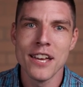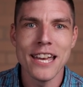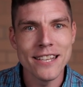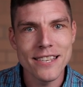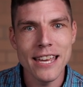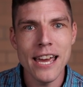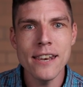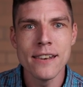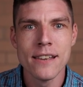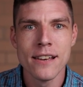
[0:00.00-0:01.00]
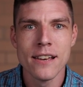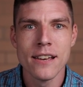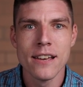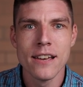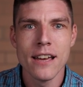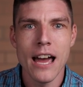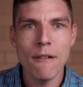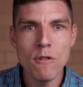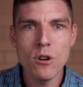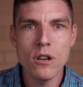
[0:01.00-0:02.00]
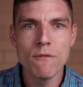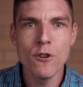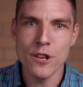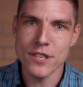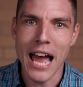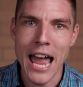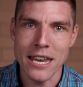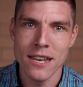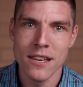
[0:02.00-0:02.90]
Instead, have a look at verse 8.